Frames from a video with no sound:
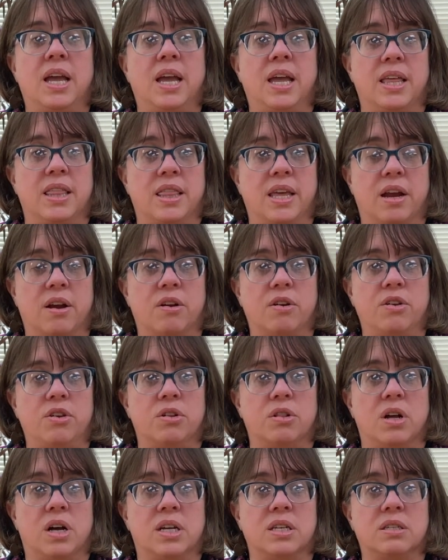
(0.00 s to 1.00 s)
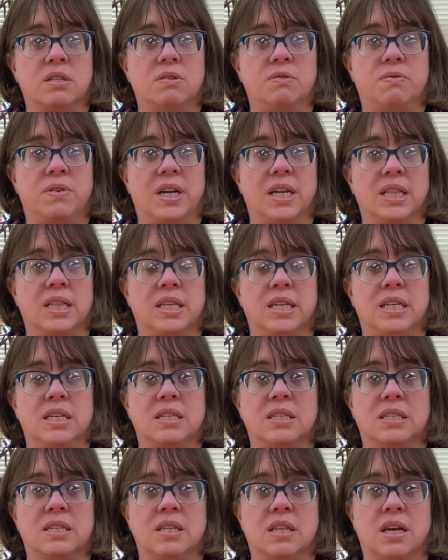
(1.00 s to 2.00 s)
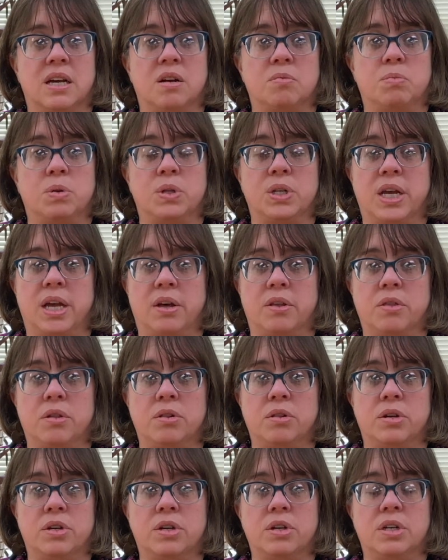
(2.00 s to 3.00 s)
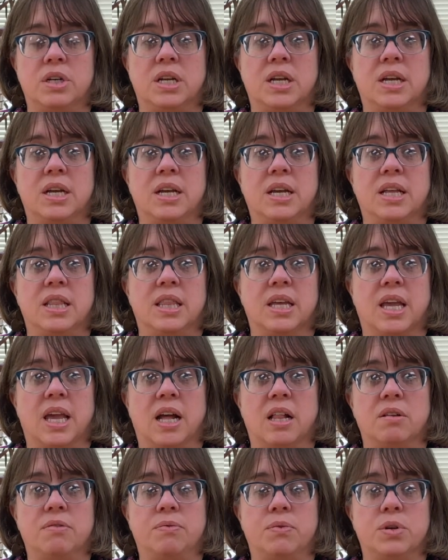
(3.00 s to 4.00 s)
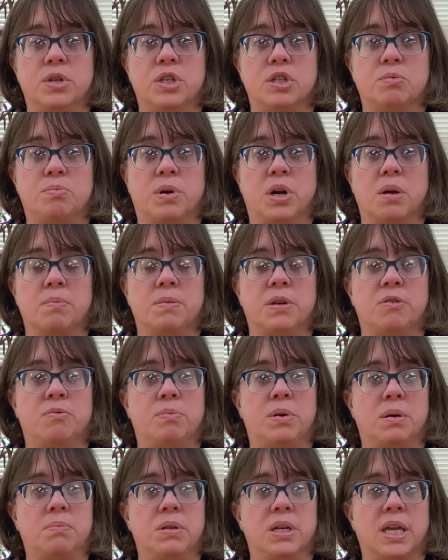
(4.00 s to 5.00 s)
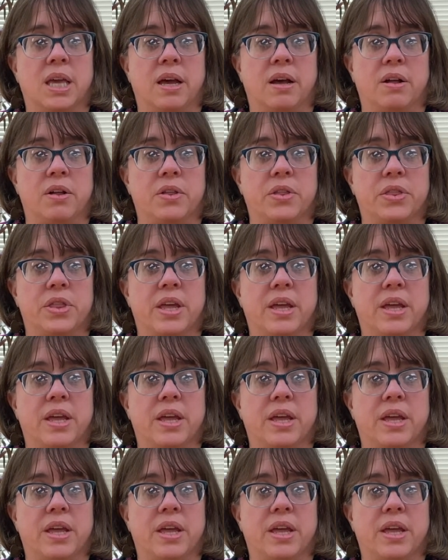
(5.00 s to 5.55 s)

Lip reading: There, you'll also find links to the Humboldt Health Alert, the California Department of Public Health,